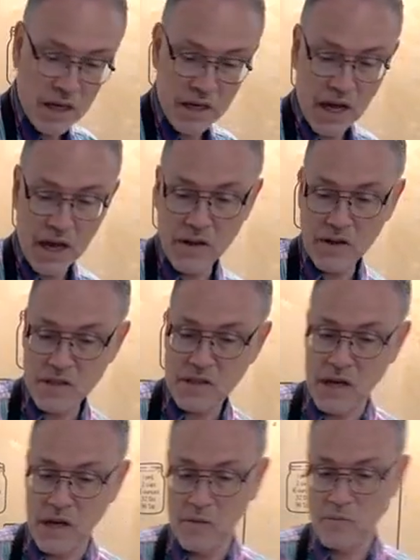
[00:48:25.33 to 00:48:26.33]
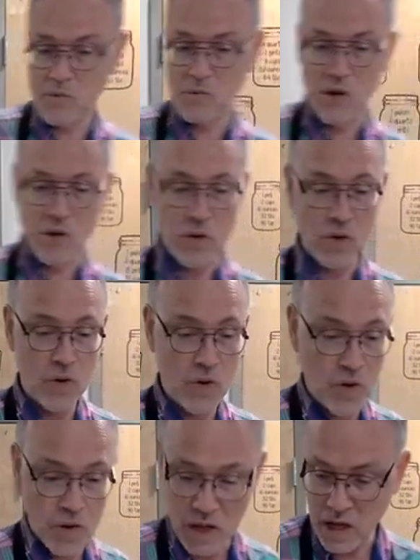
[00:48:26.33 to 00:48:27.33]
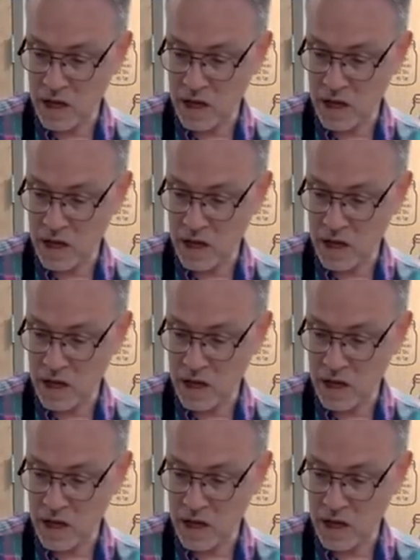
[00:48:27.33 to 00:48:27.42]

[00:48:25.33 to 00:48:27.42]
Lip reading: And now it's time to roll